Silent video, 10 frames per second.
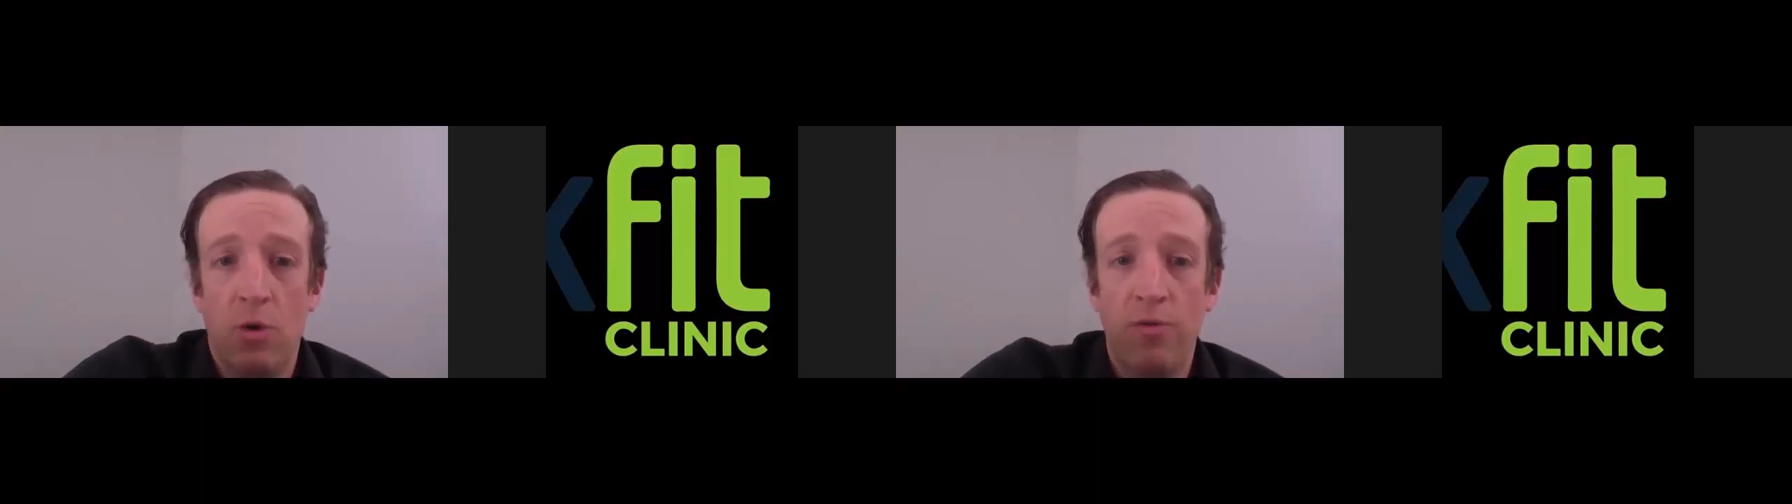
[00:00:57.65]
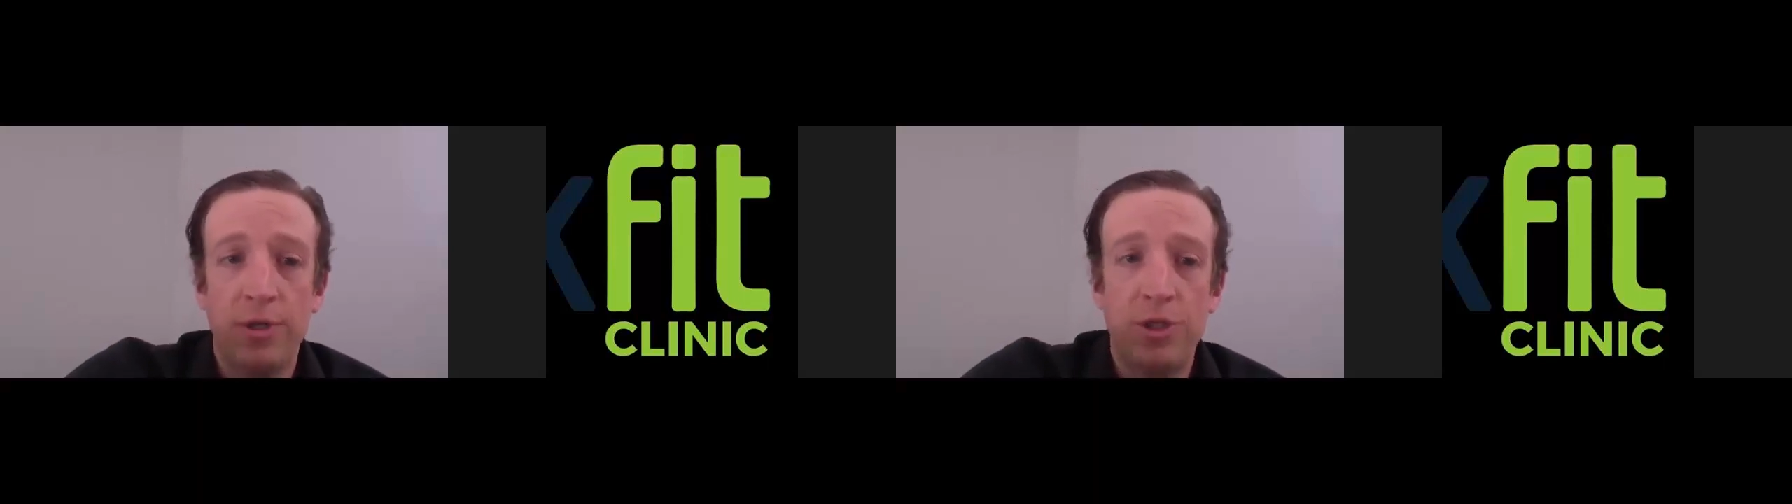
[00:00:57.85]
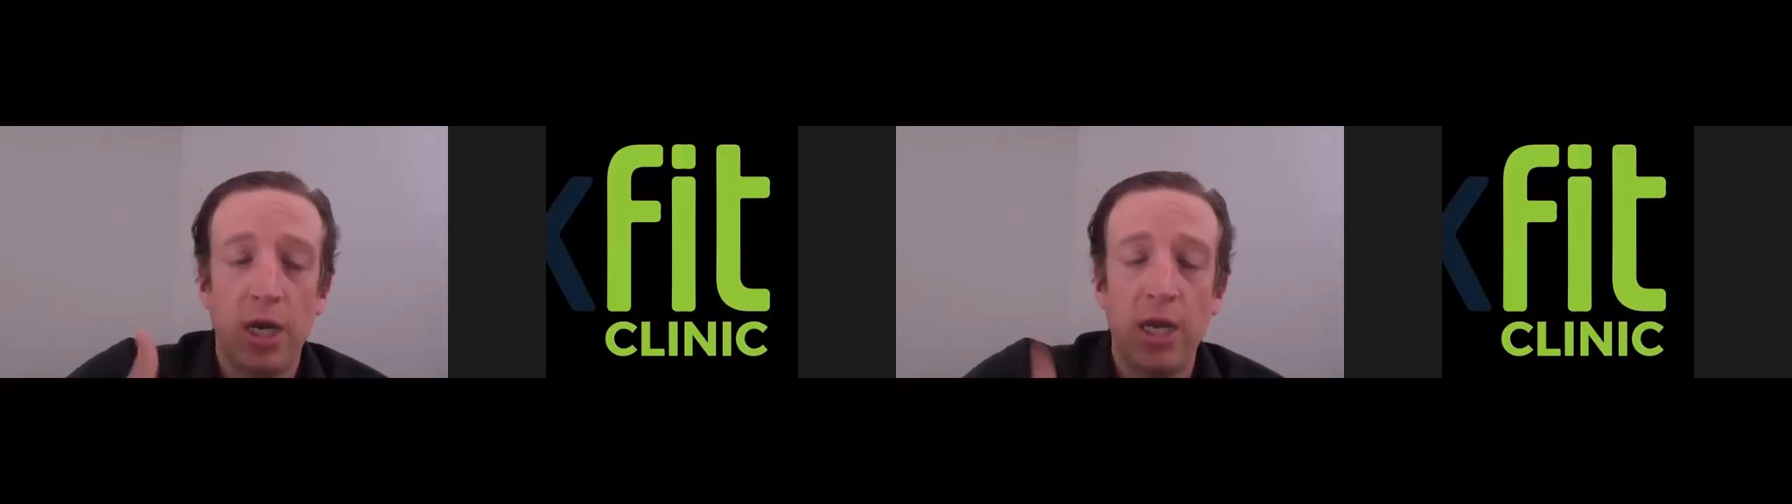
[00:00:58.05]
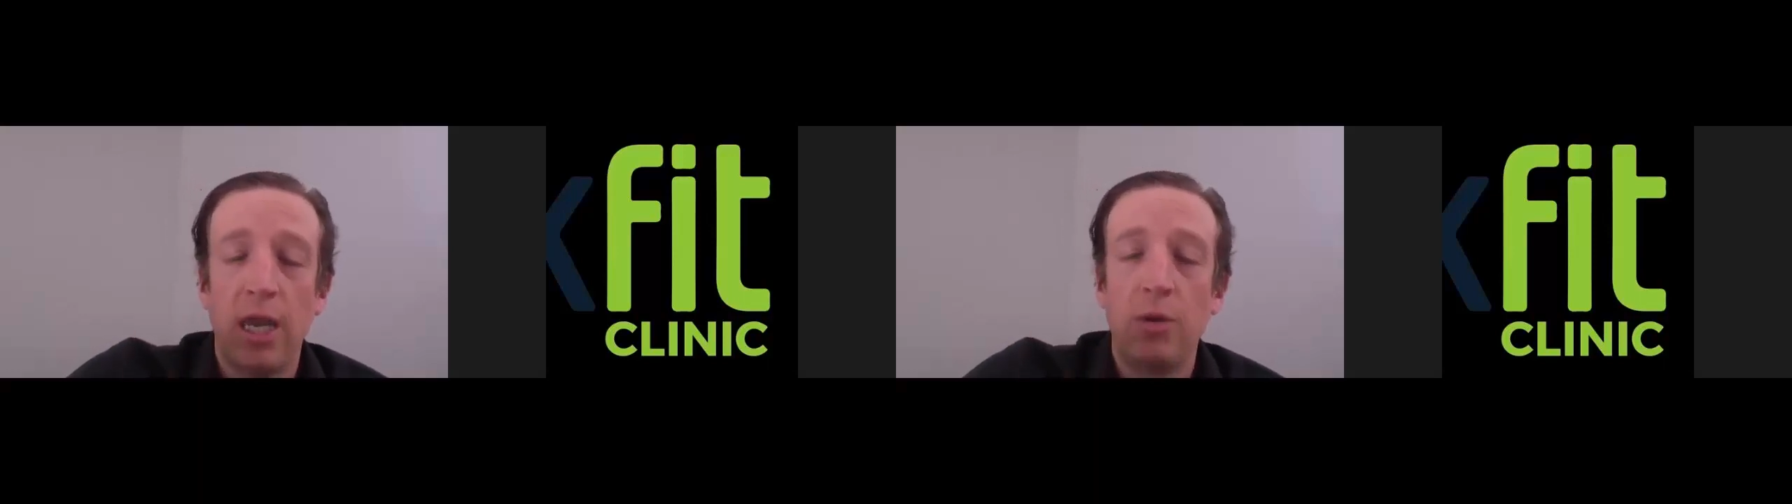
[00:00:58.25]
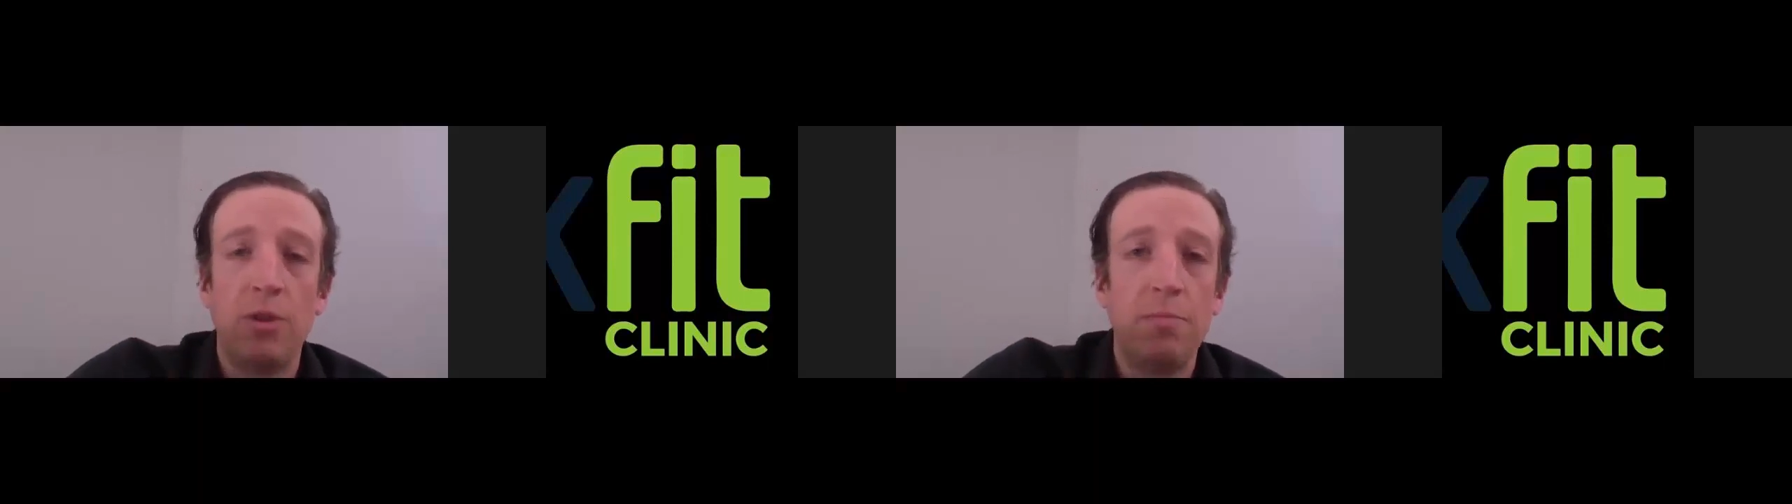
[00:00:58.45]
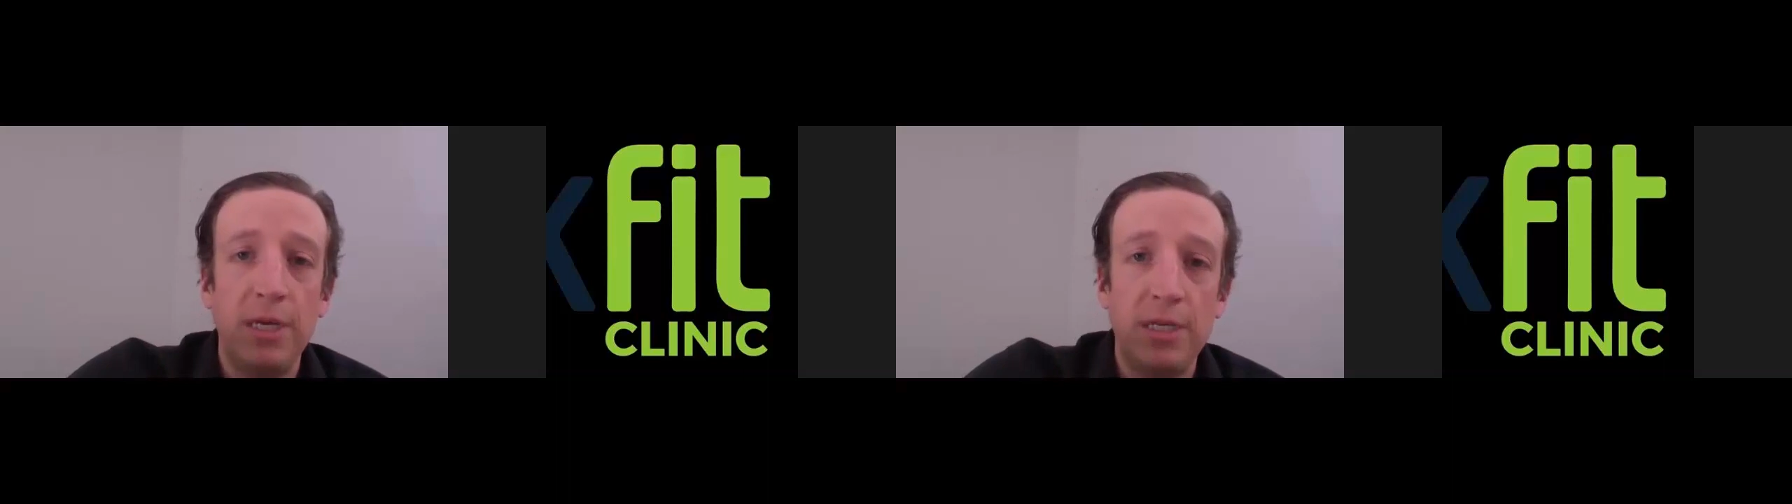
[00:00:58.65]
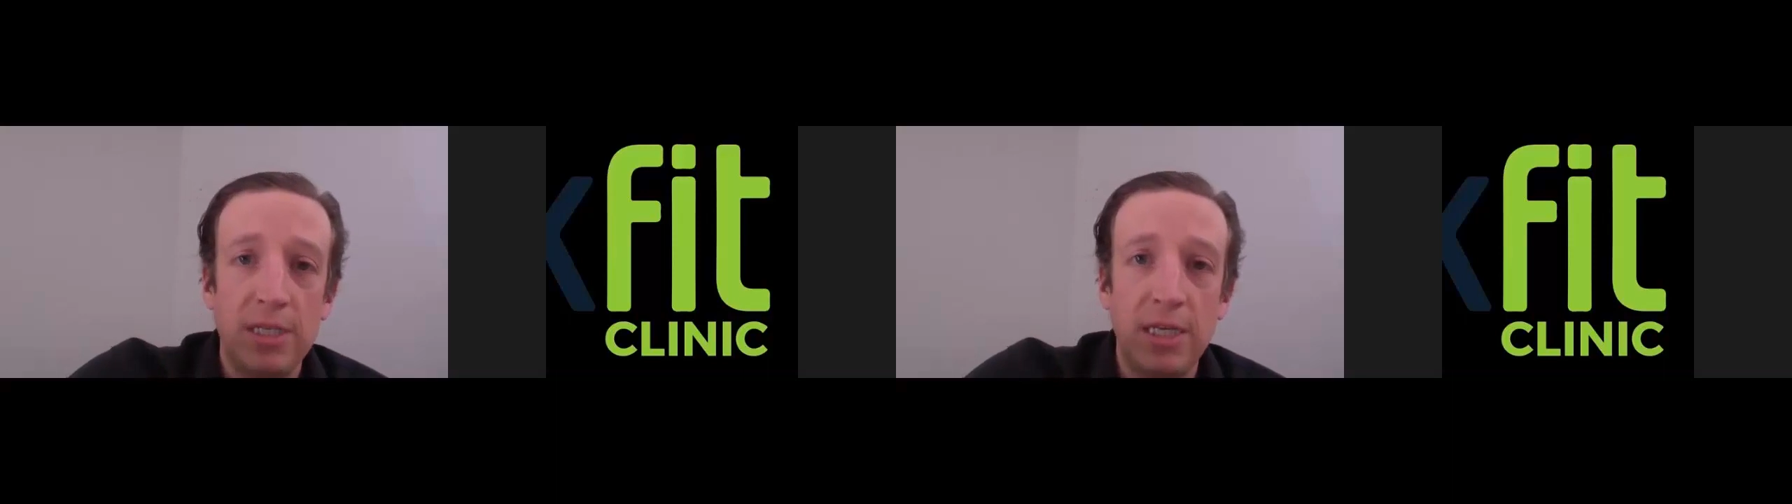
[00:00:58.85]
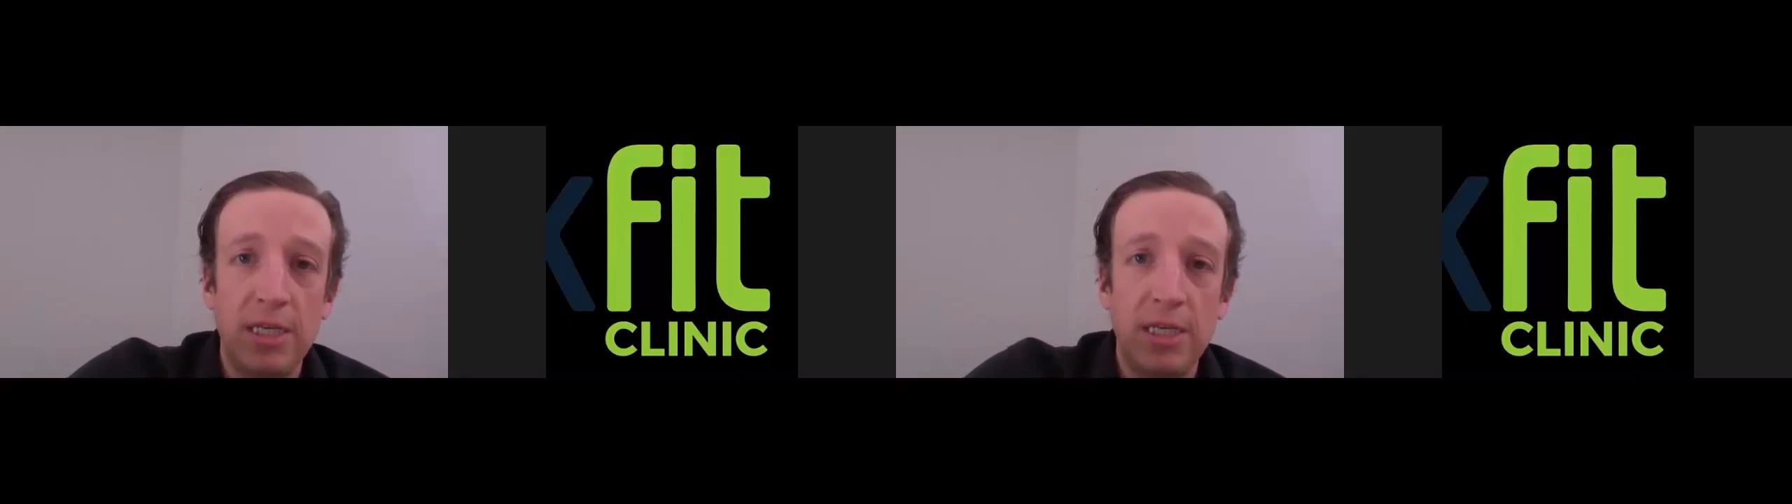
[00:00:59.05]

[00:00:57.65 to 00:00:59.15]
We've been checking in with the BC,